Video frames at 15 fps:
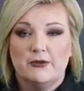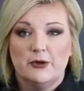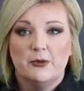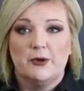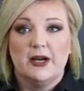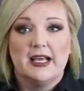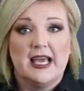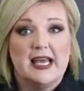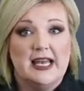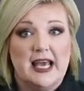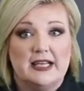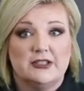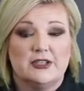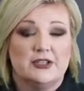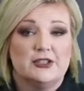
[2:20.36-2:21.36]
rubric and
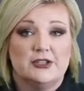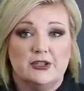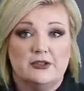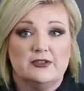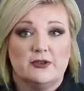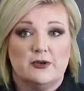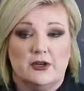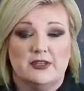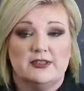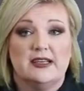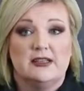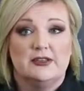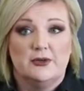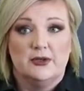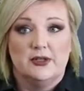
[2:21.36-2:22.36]
enter student scores
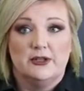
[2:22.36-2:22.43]
into